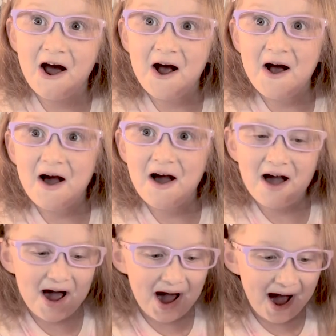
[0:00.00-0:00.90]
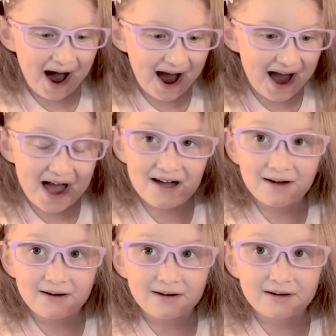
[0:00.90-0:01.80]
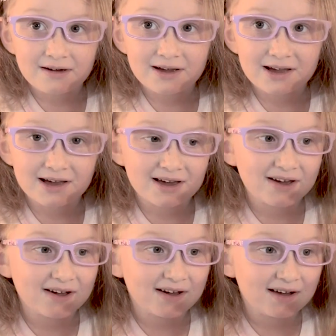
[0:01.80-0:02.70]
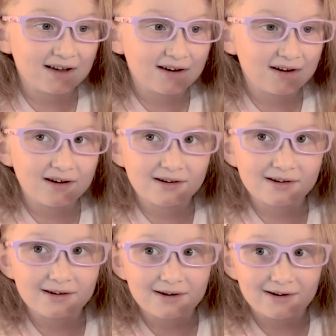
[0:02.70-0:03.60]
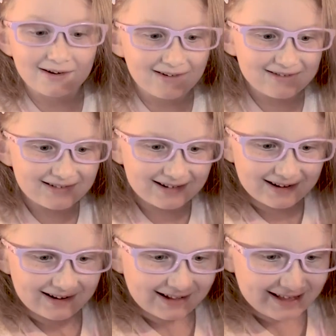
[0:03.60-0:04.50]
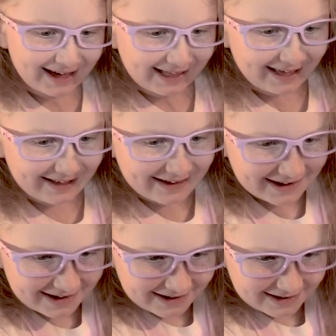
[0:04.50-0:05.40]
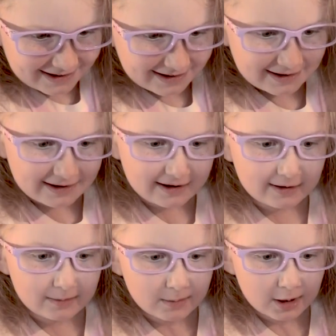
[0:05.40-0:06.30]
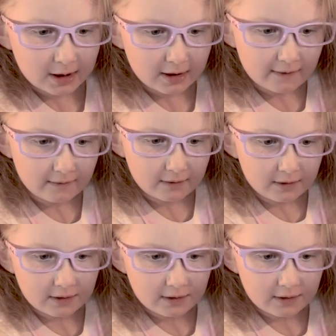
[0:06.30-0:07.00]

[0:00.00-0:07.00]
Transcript: Whoa. And is named after the king of the Roman Gauls. Whoa. This is the planet Uranus.